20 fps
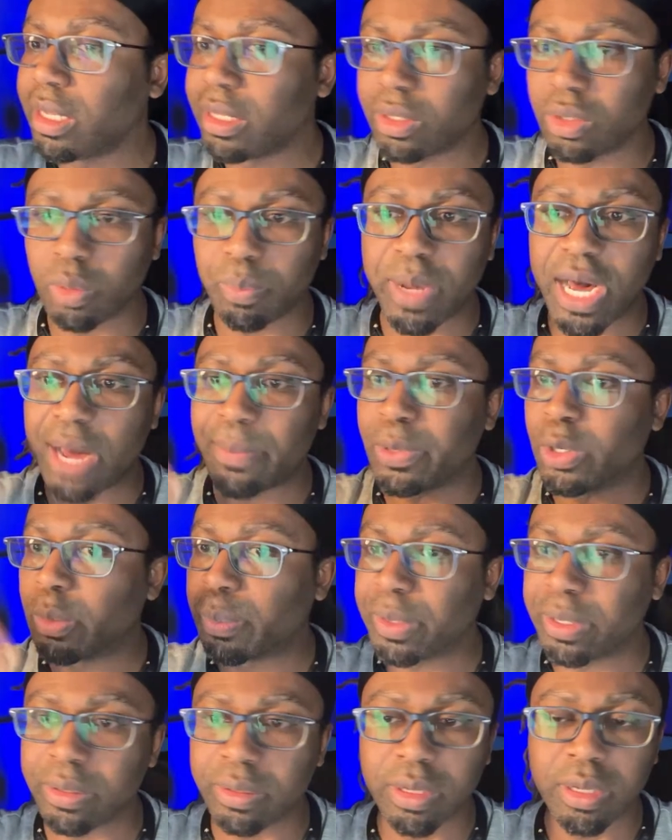It'll pop
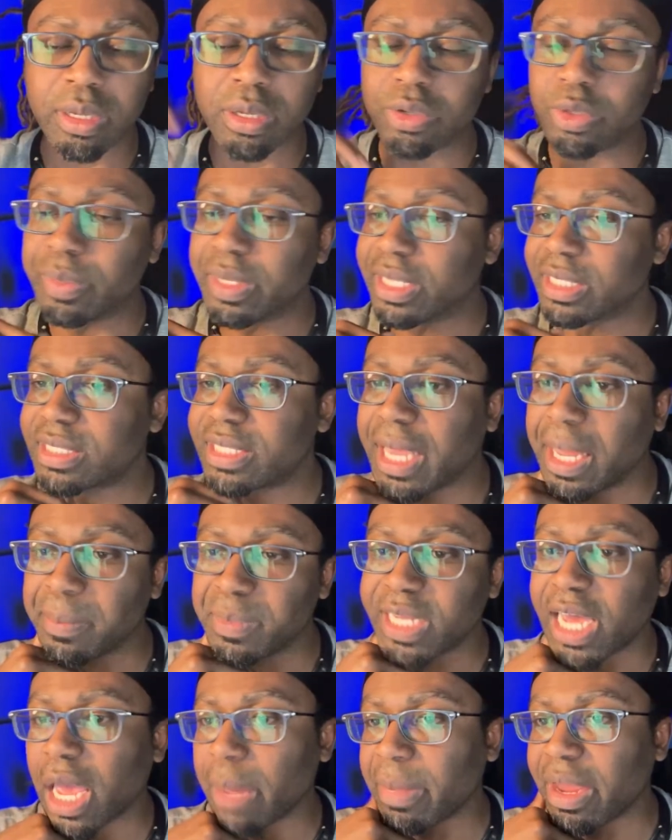open. It'll be the same
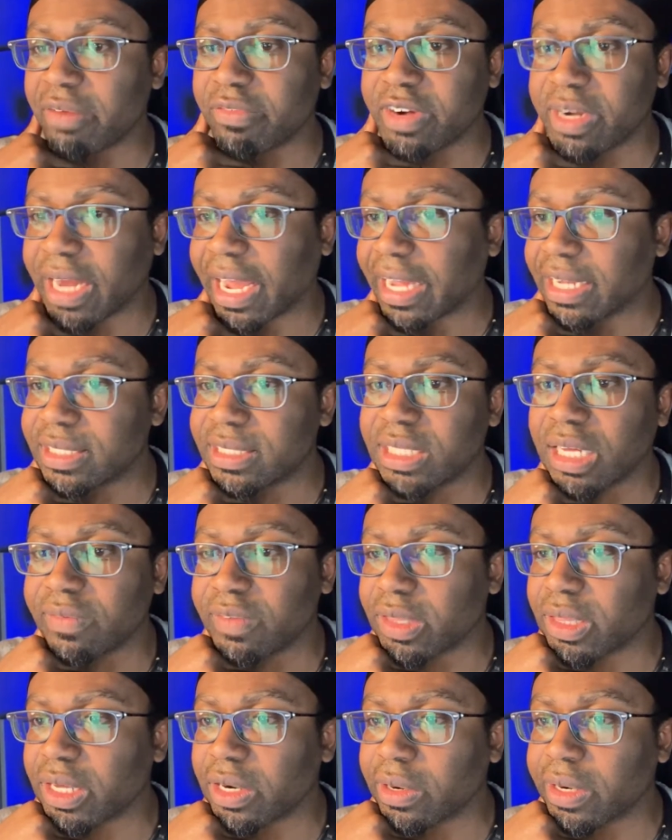time every night,
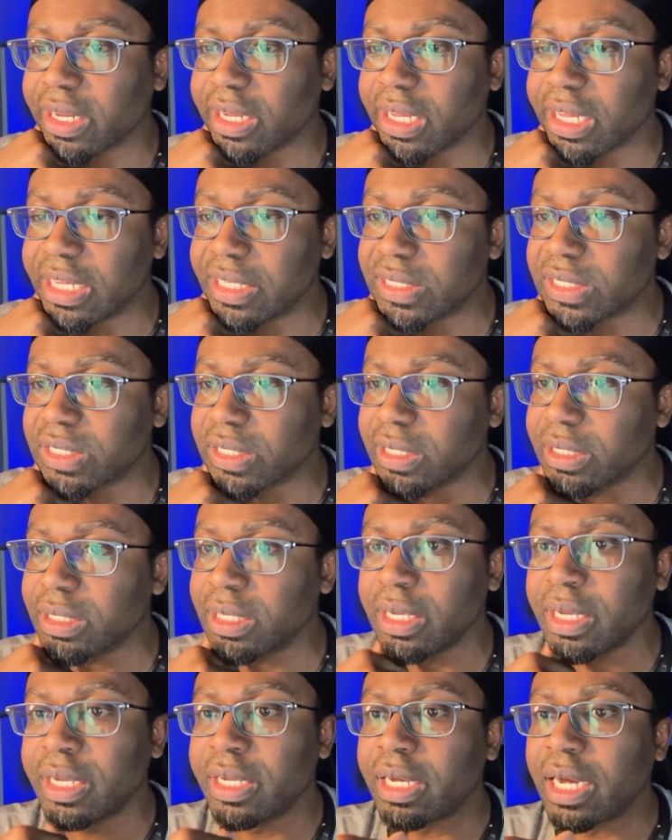7:30 Eastern,
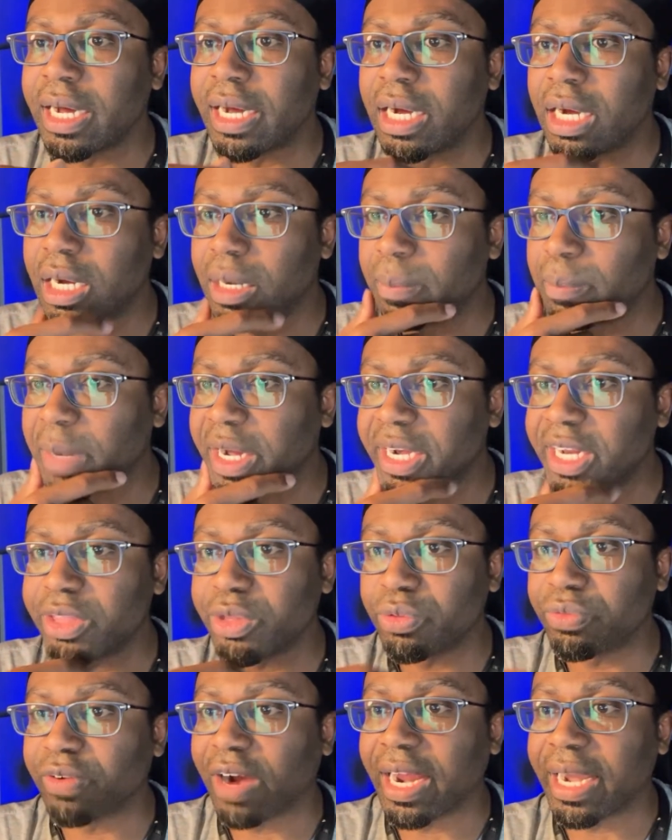Monday
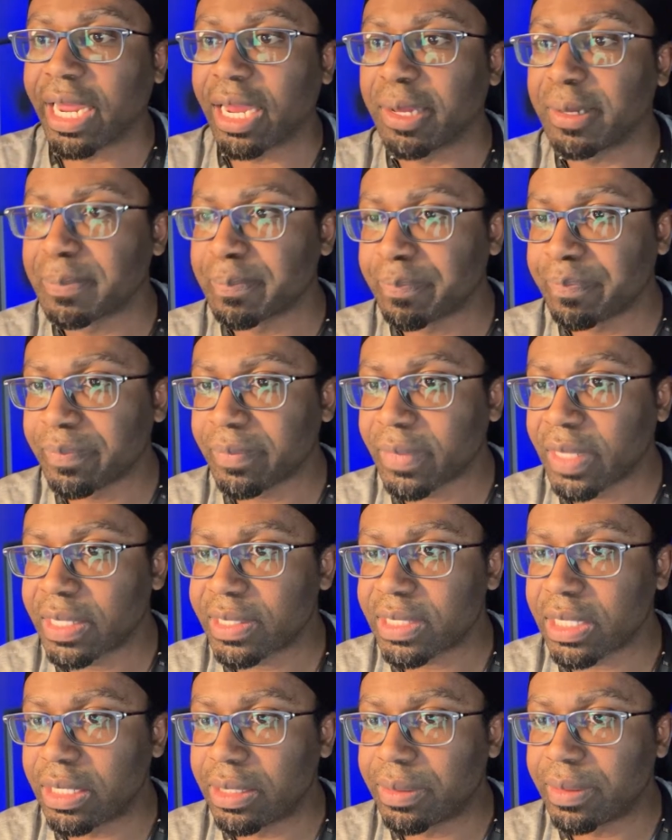through Friday.
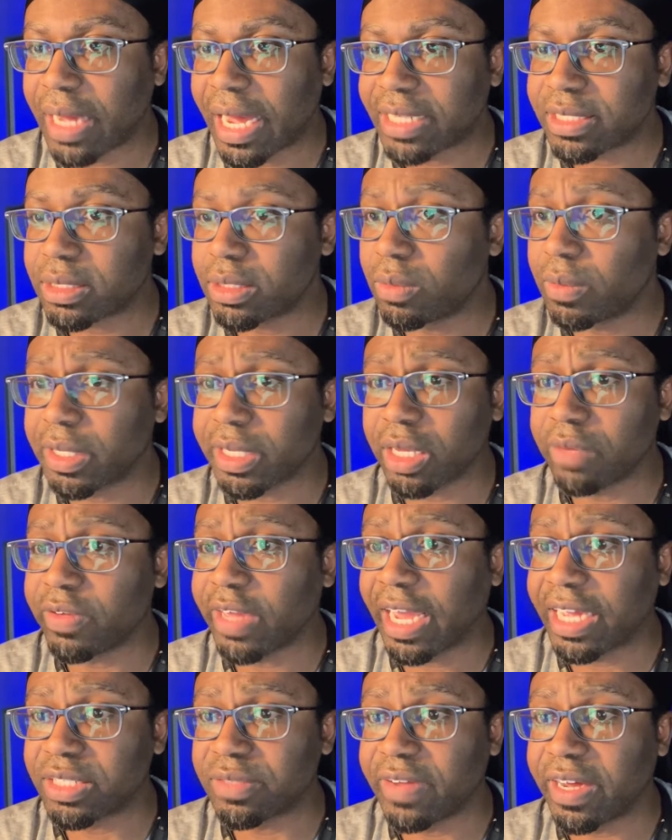So I still want to give you
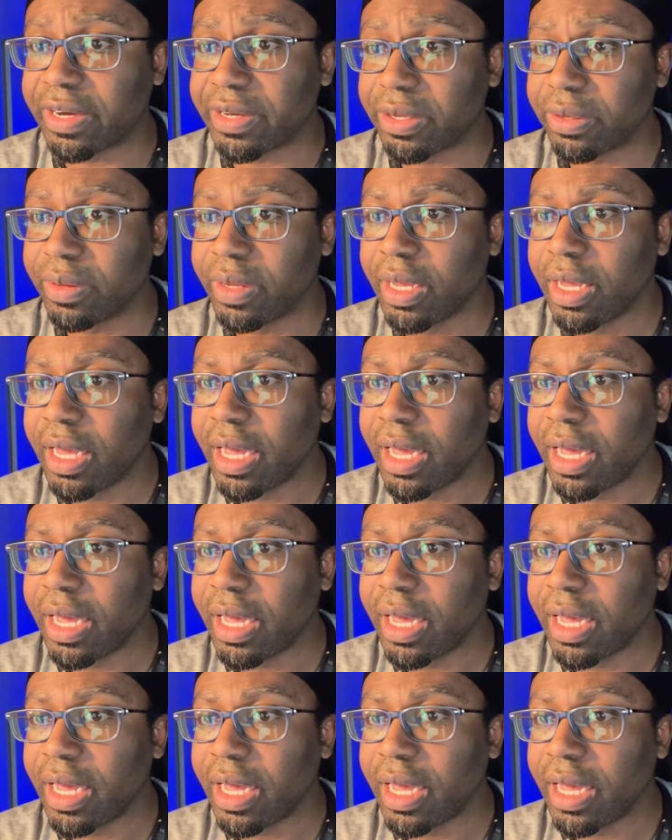guys value.